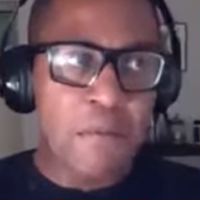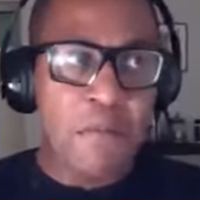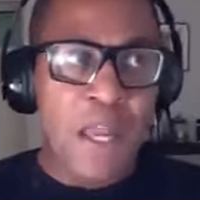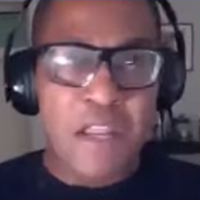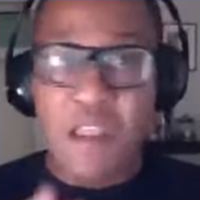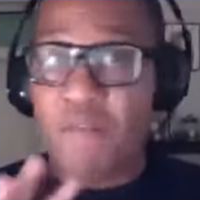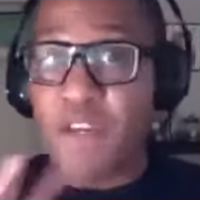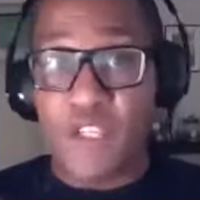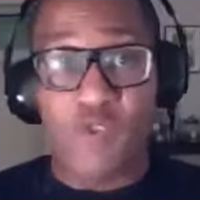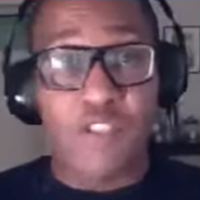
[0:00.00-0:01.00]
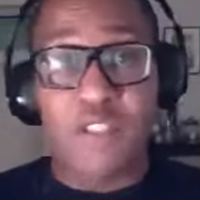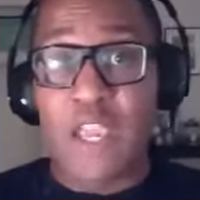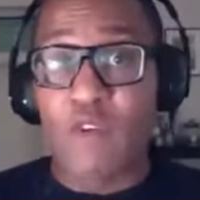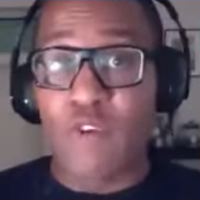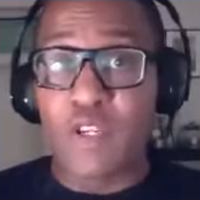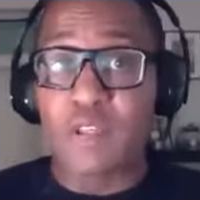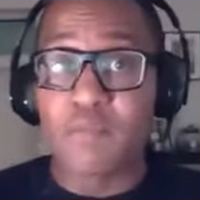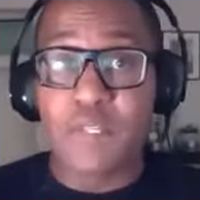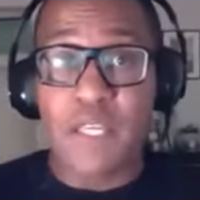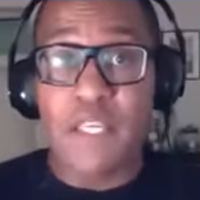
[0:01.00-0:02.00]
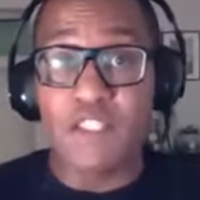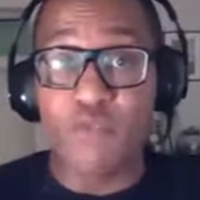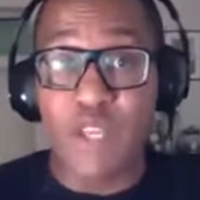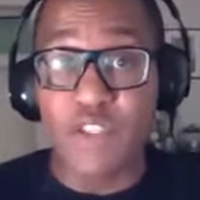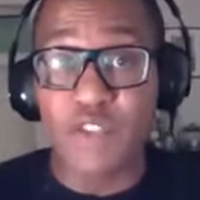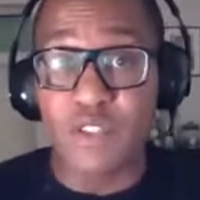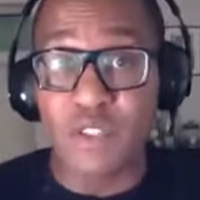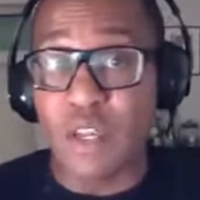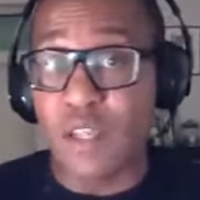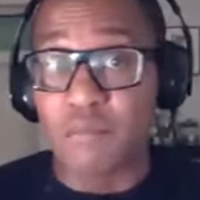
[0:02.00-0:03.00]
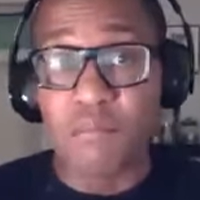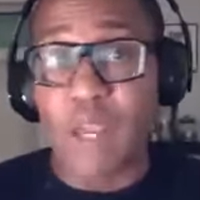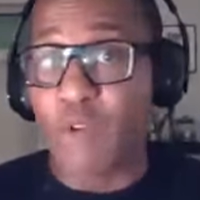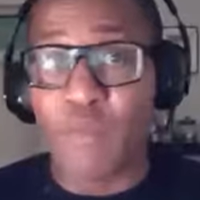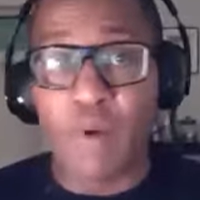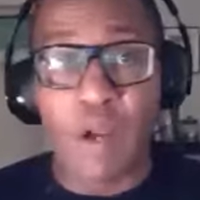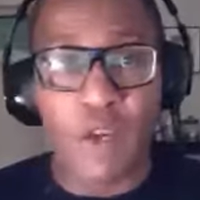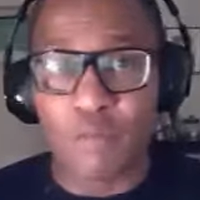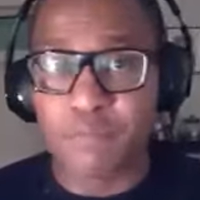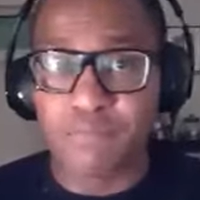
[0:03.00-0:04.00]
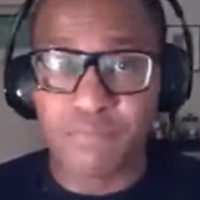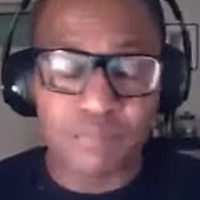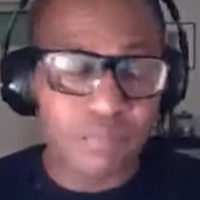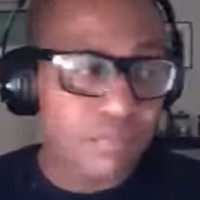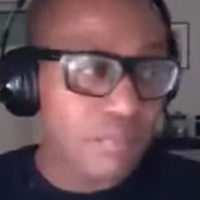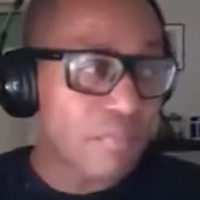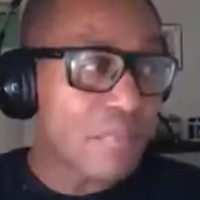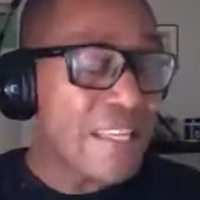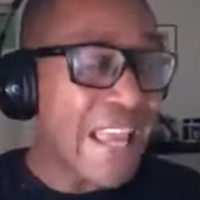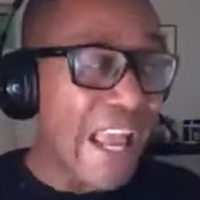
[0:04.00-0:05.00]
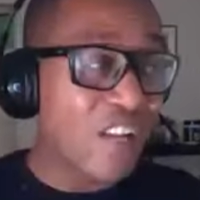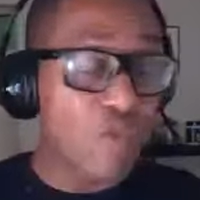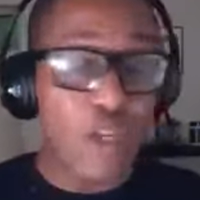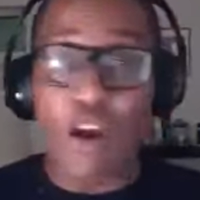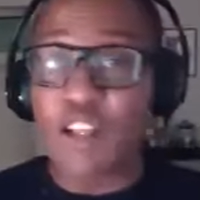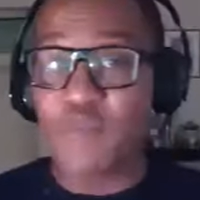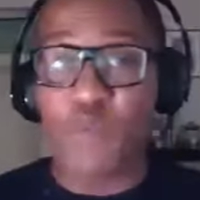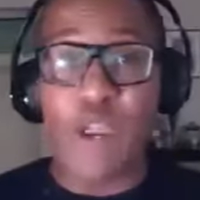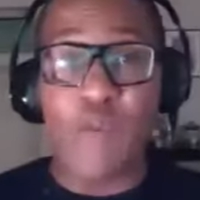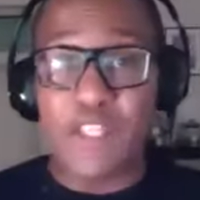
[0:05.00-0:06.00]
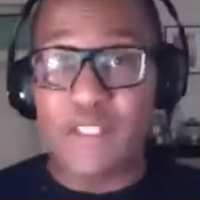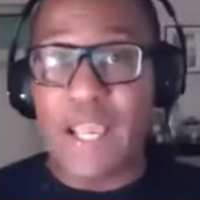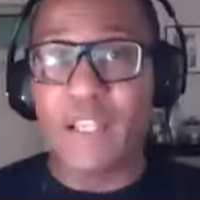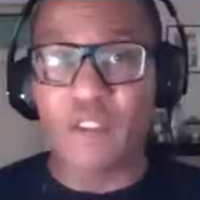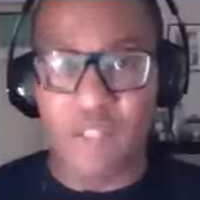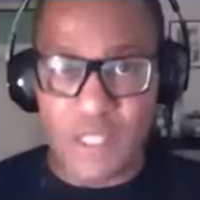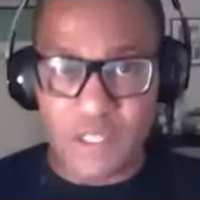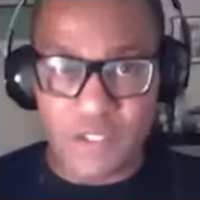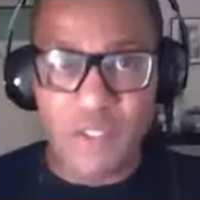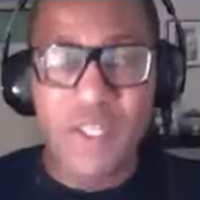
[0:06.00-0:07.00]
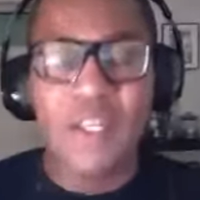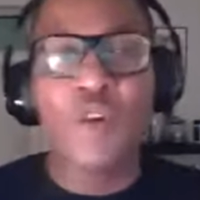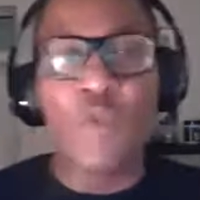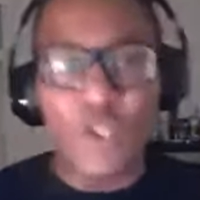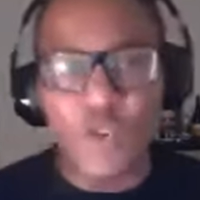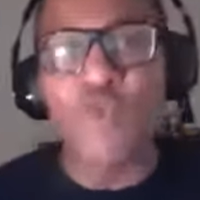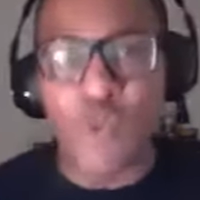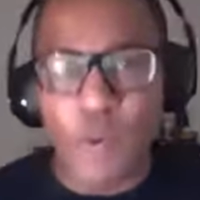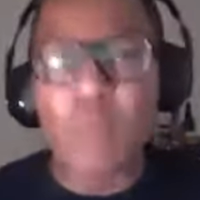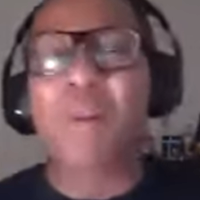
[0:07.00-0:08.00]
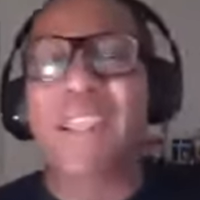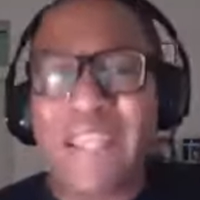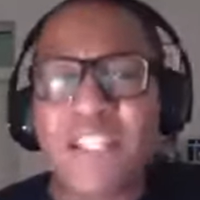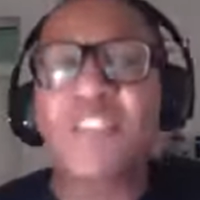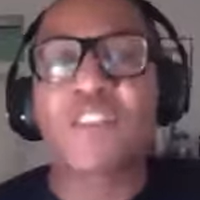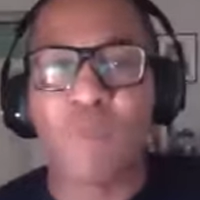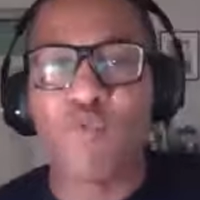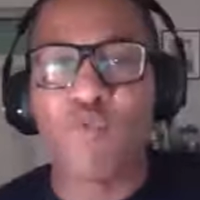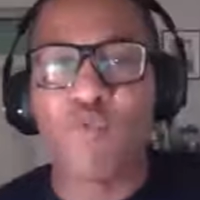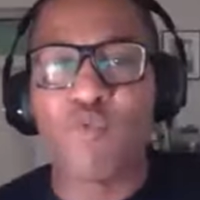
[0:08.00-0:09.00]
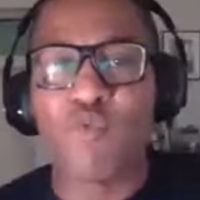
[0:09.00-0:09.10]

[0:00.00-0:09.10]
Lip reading: Another interesting area is in relation to the gut microbiome. And regardless of where we stand on this, we do know it plays some